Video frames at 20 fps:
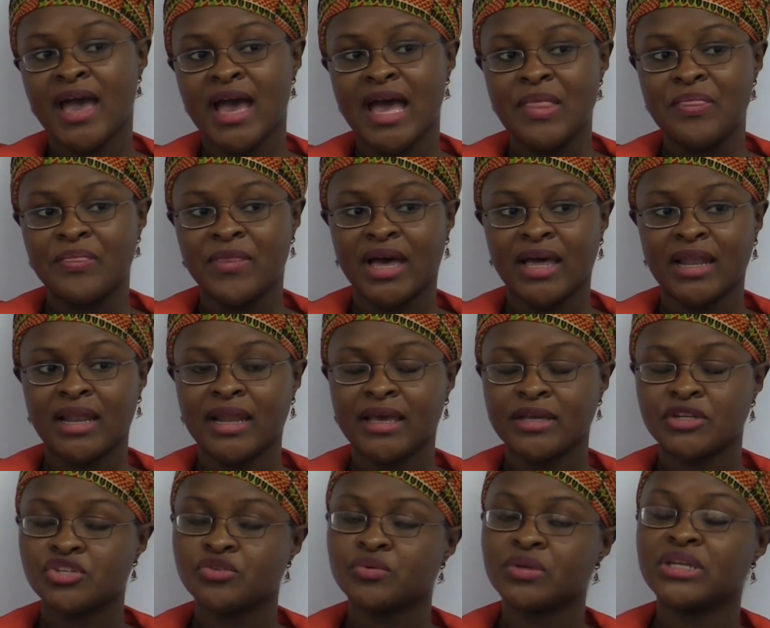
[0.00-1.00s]
And that
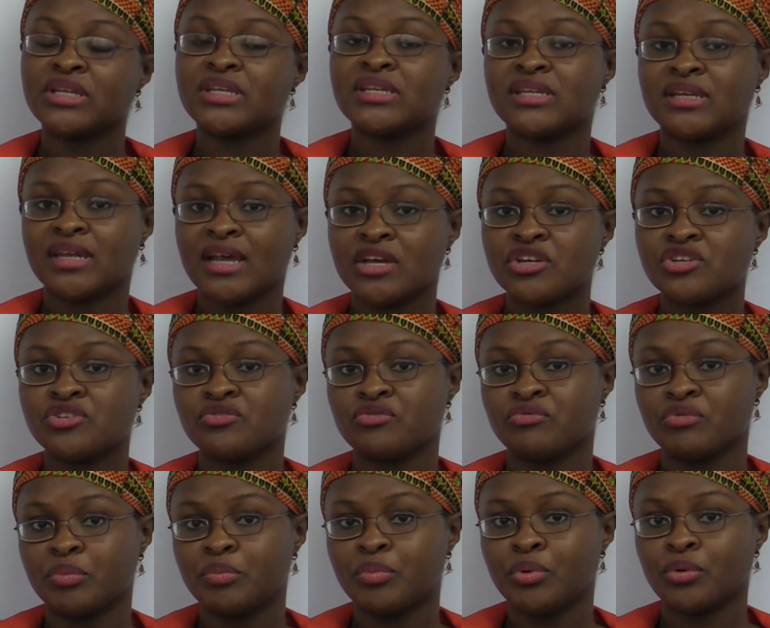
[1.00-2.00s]
led to an
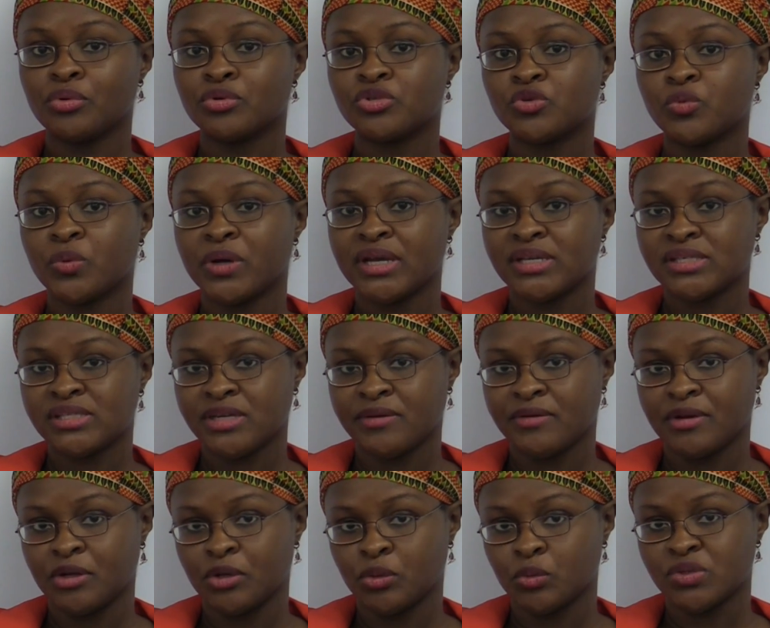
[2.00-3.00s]
international report where
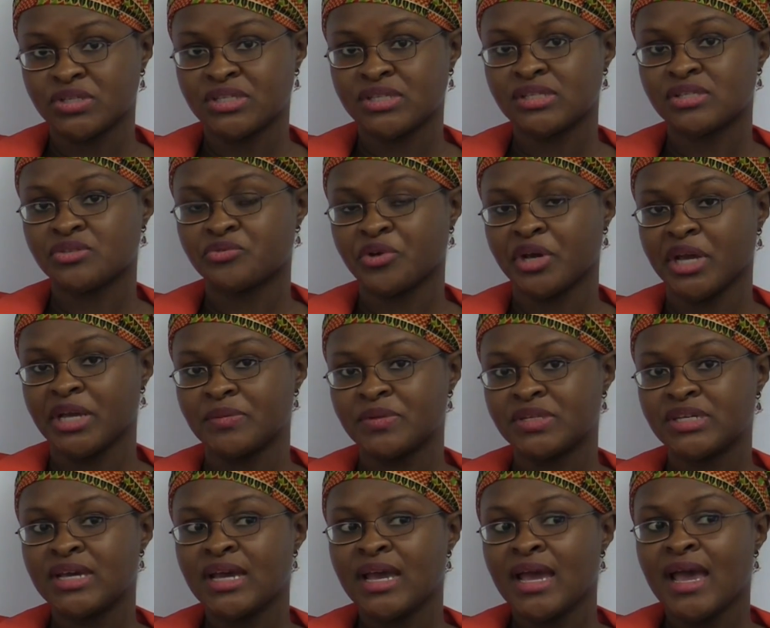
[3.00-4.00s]
Sierra Leone was described